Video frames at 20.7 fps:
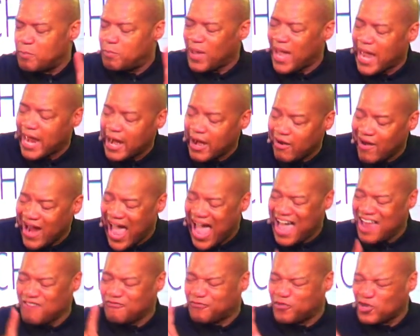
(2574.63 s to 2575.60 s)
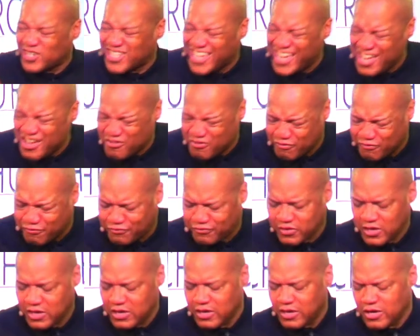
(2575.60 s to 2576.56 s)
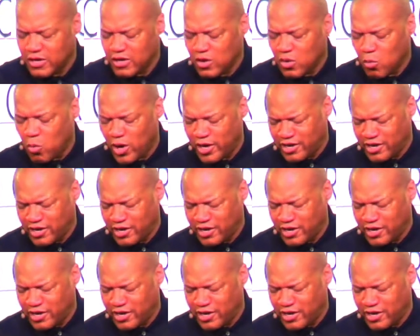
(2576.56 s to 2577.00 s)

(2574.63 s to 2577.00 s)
bear and forgive one